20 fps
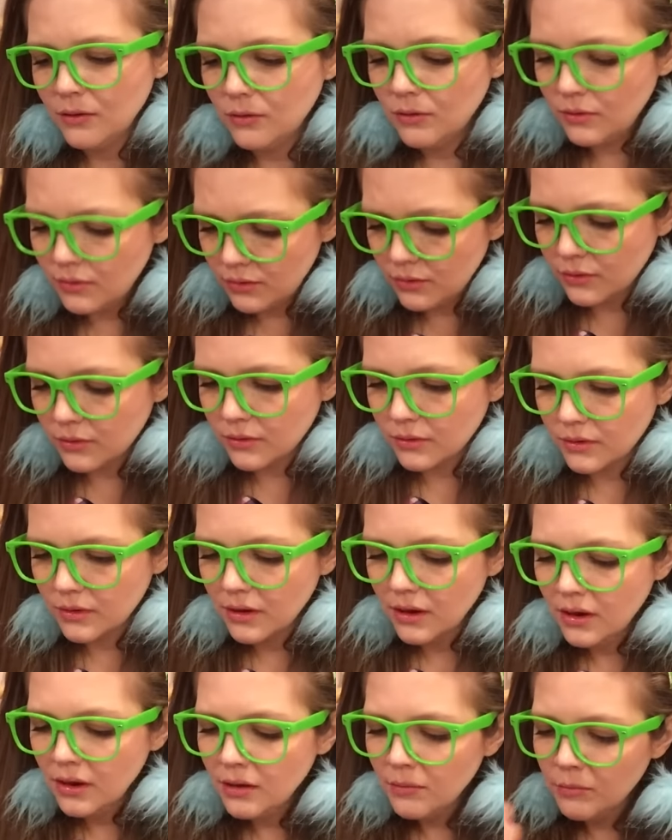ooh,
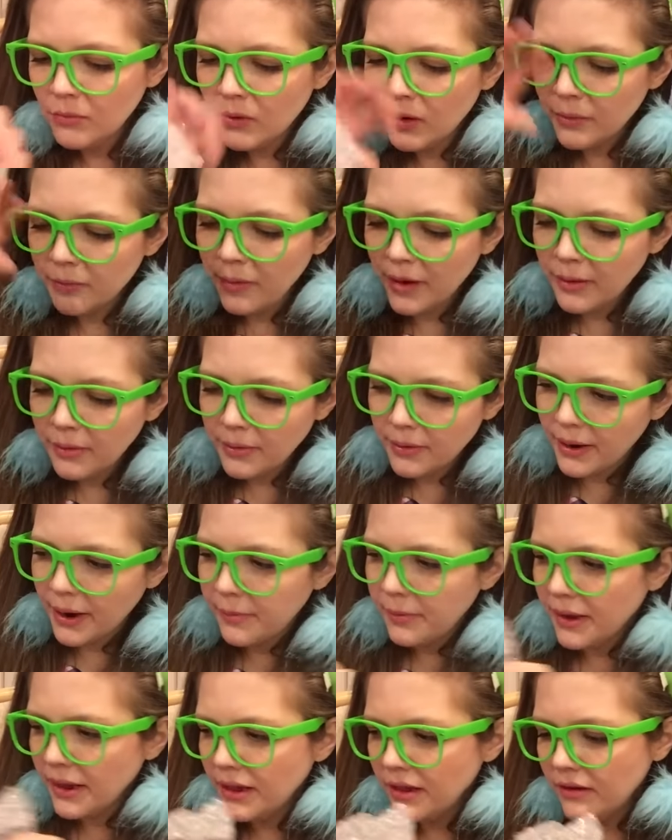more bubble
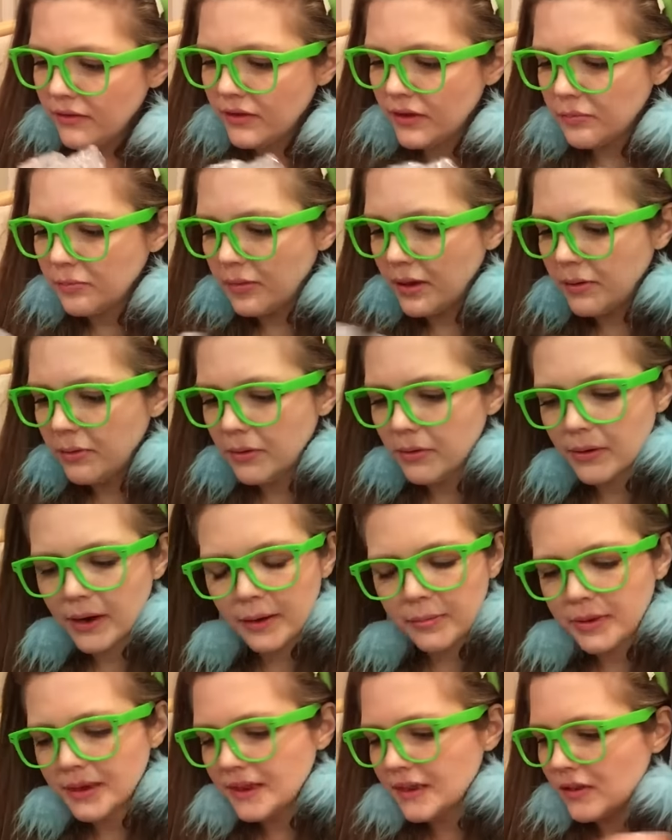wrap. I love the bubble
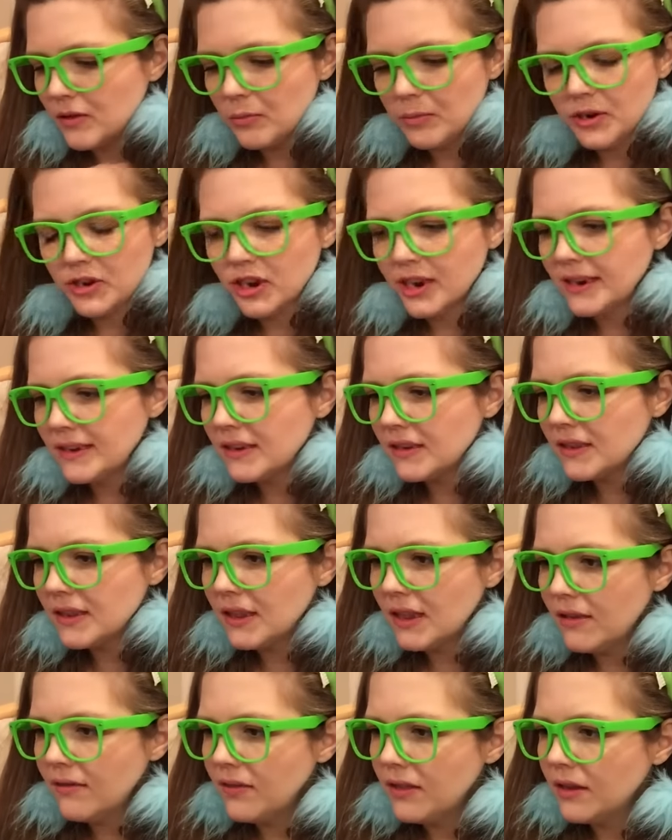wrap so much. I
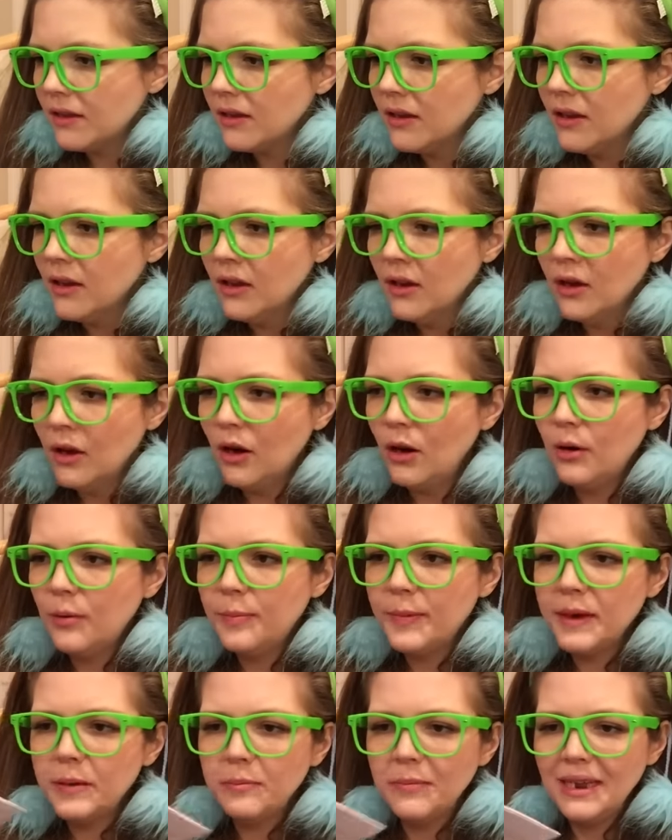just love the.
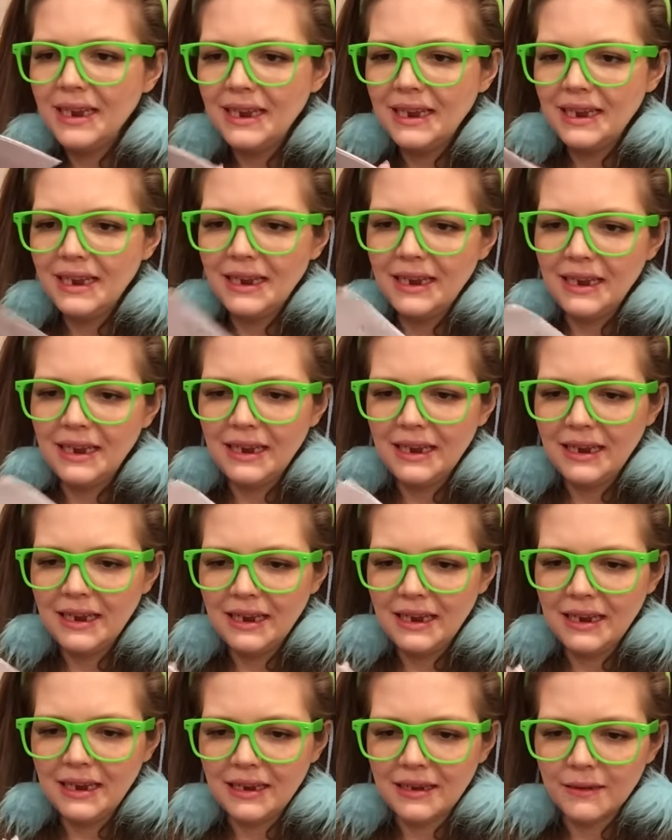Open
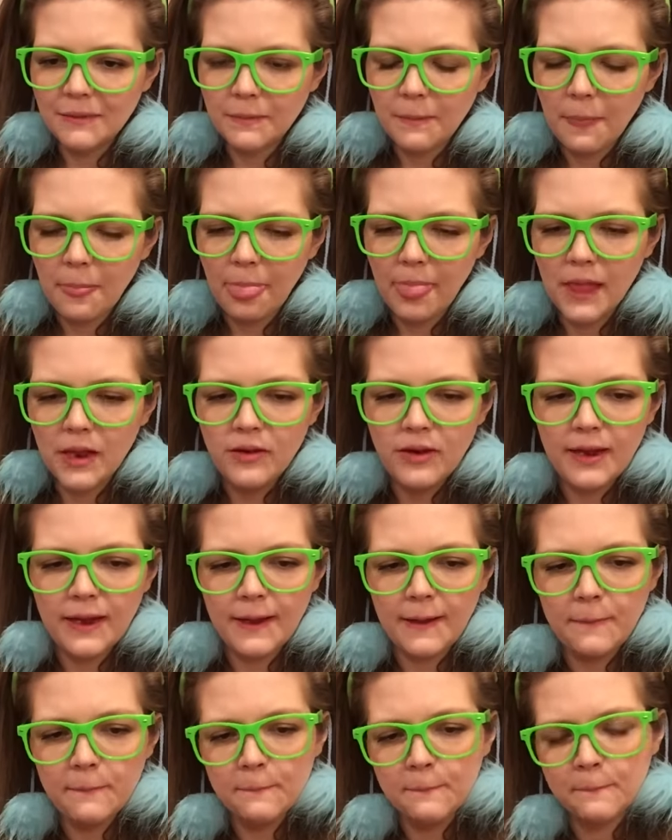me!
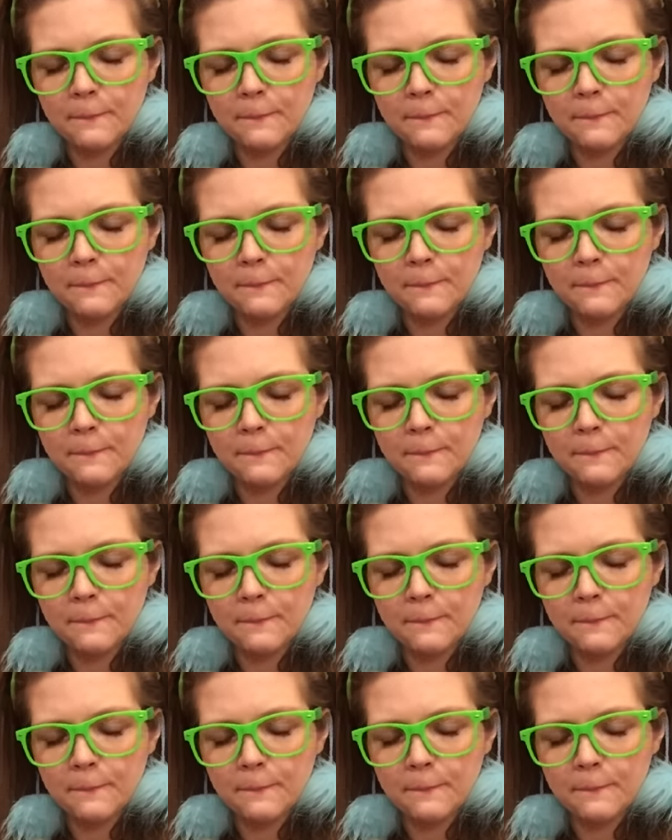Okay.